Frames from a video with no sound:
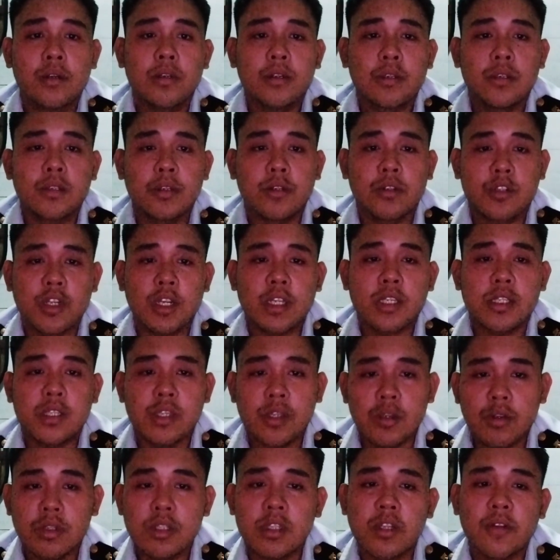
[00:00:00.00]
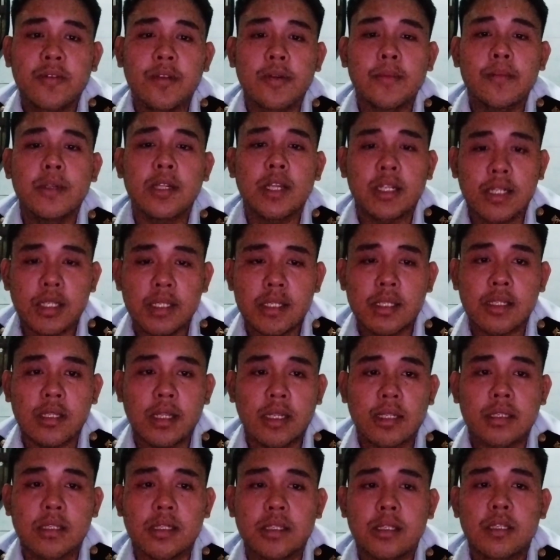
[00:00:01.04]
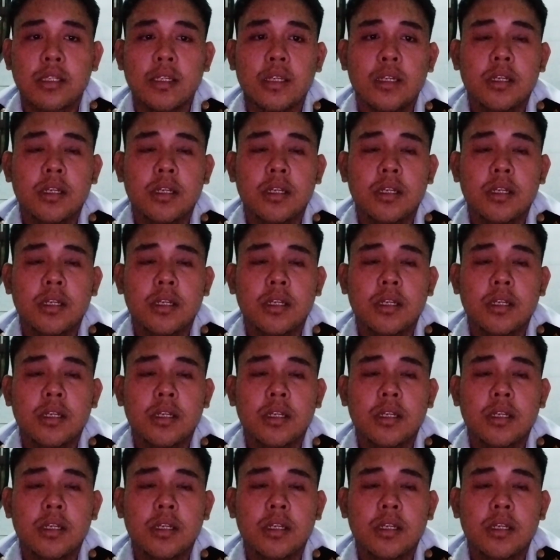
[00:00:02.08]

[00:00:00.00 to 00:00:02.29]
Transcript: So just use the formula distance